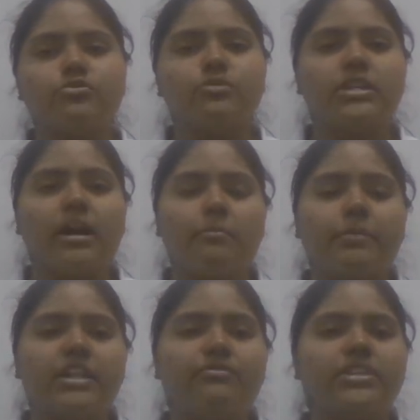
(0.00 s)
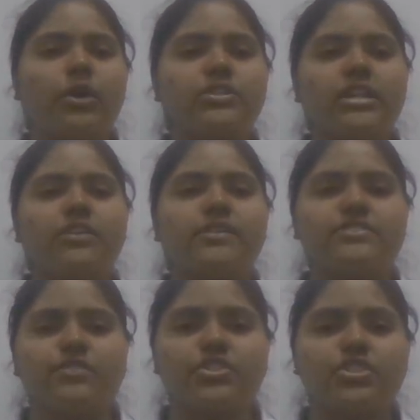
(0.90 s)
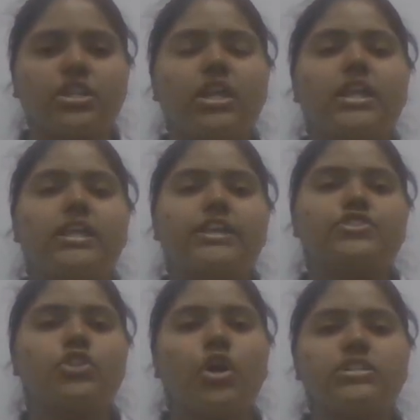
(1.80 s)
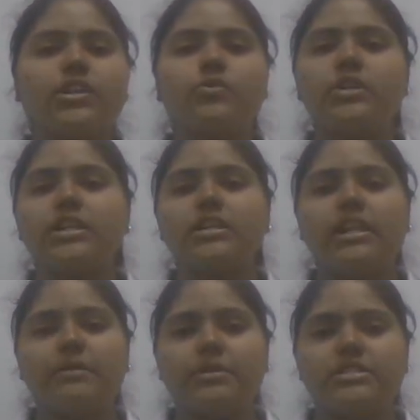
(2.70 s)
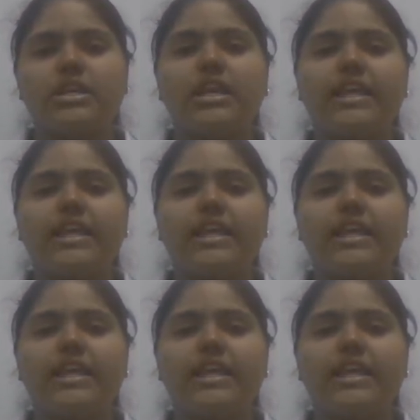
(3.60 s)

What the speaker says: to the company without any restriction is not included in the limit.